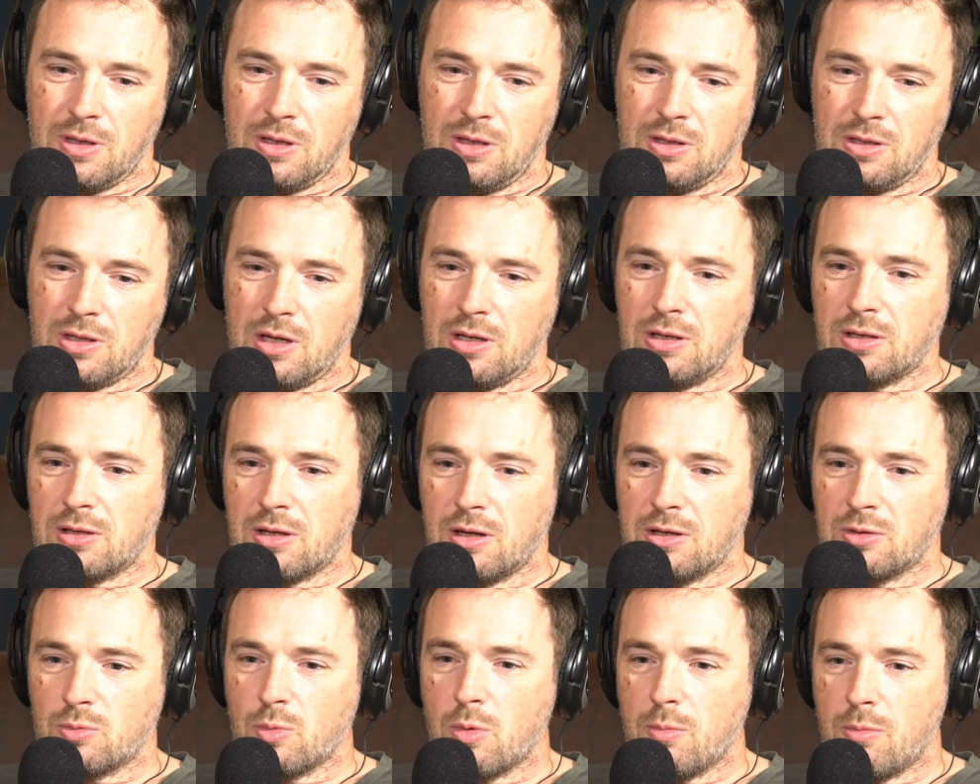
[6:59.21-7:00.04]
chain
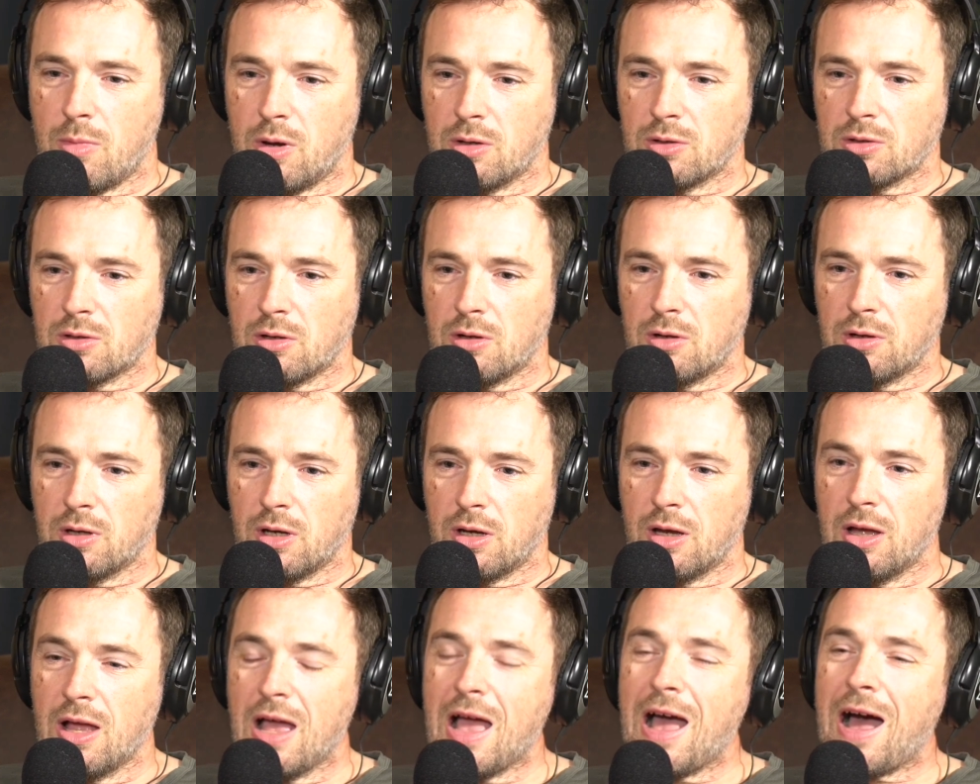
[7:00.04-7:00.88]
stays were much
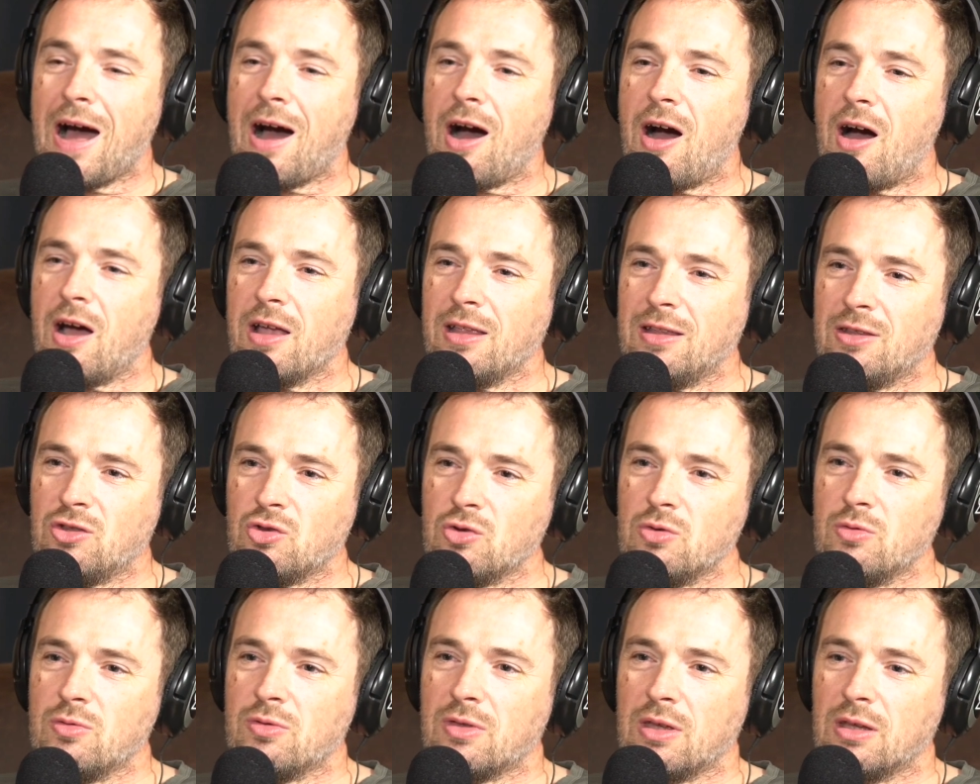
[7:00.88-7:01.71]
longer. I
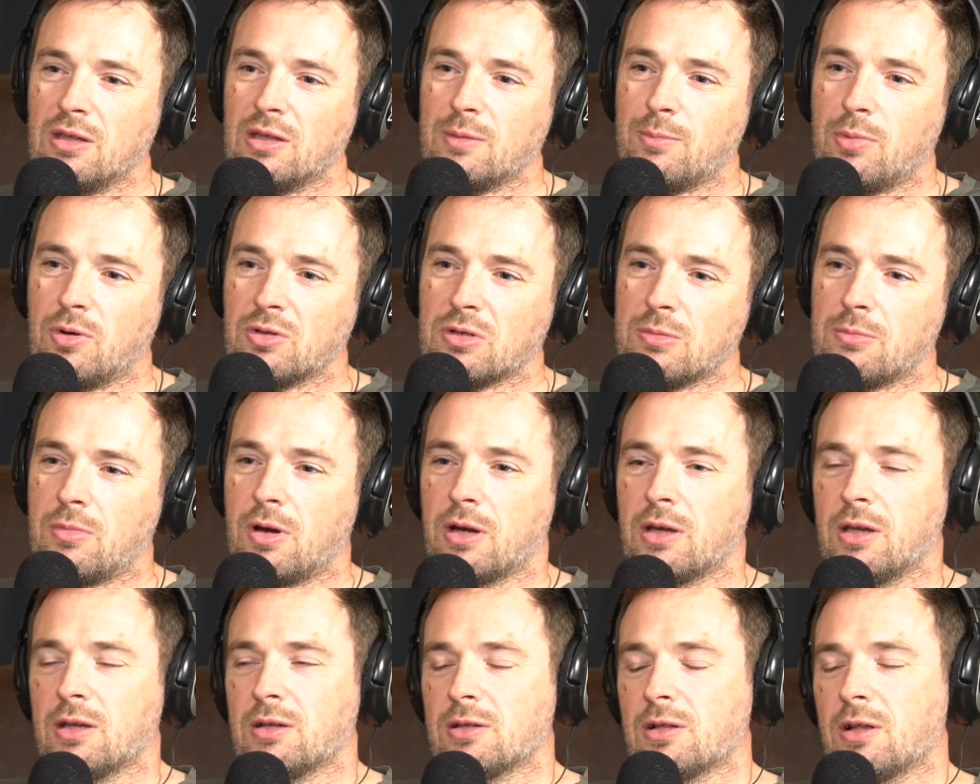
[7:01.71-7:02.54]
do think the bottom
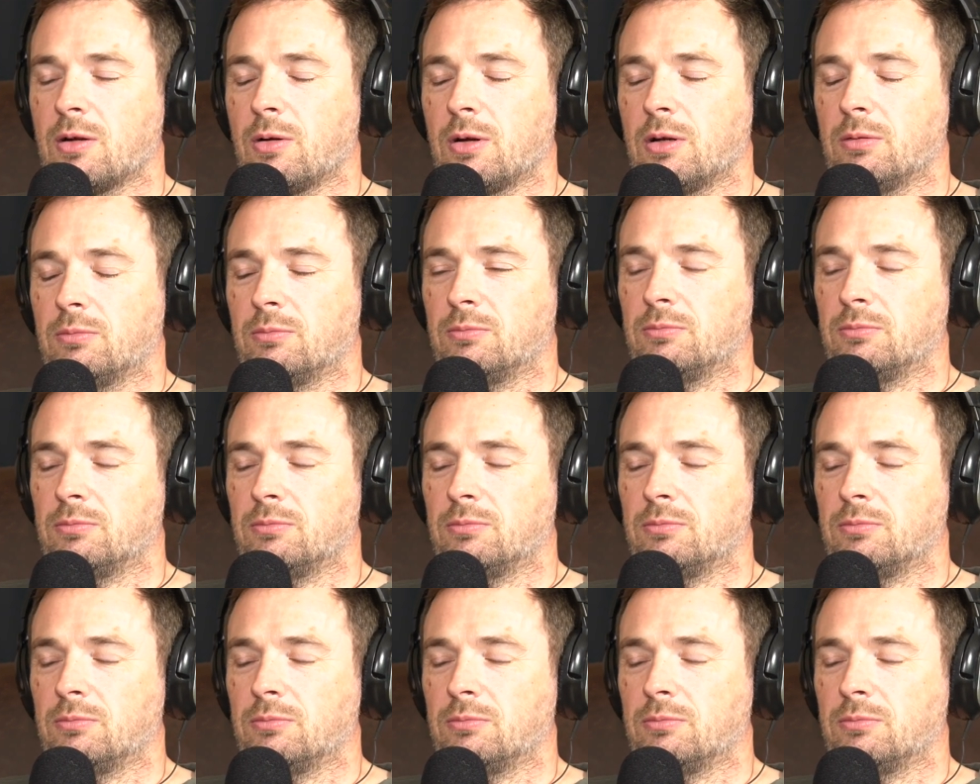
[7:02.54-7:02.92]
bracket is lower.